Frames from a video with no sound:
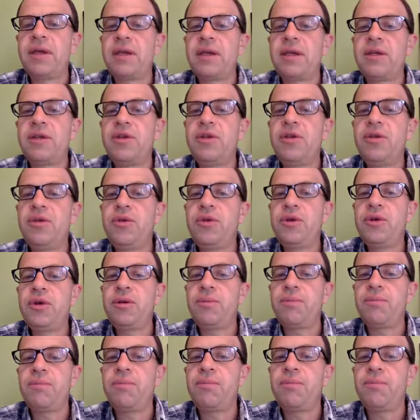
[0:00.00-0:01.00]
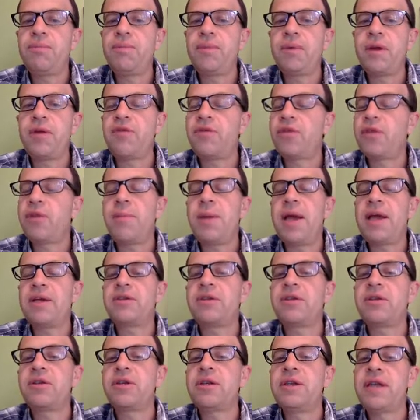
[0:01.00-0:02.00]
neuter, for the
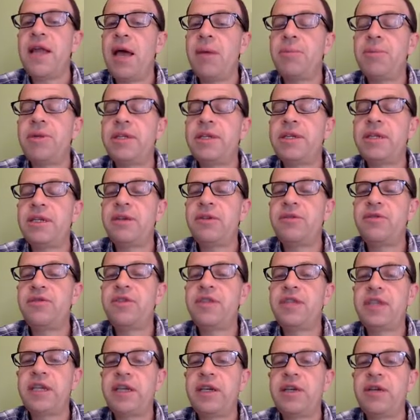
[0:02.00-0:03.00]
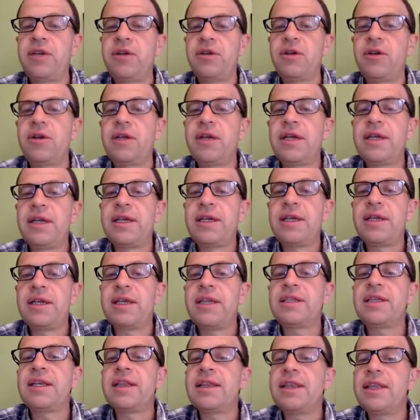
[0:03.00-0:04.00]
masculine nominative singular,
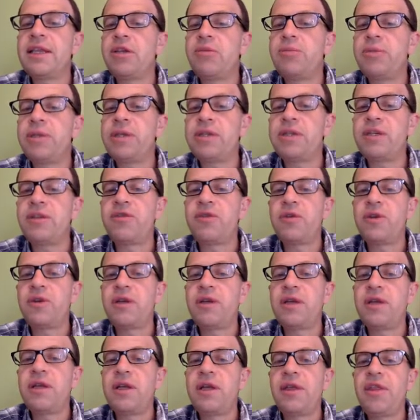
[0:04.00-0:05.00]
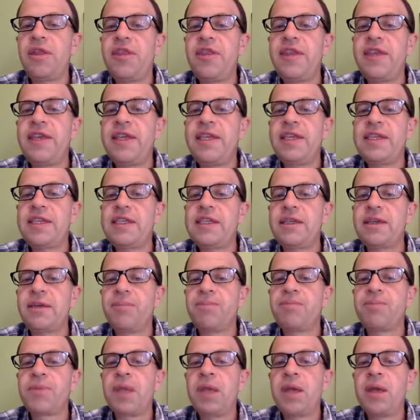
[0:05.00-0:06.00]
it's a little bit different, thes,
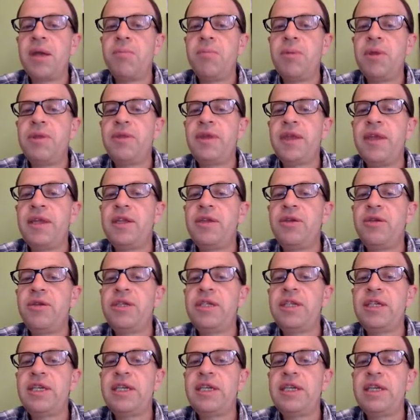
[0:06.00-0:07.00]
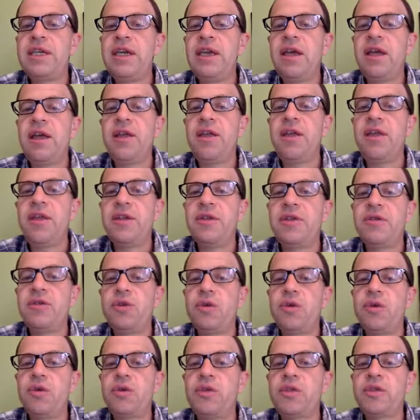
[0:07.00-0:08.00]
but then you see
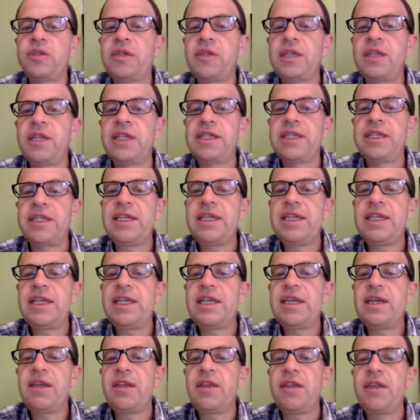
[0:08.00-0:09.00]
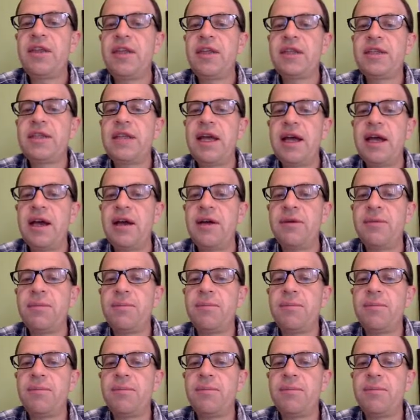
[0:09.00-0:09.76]
thentos, thenti, thenta.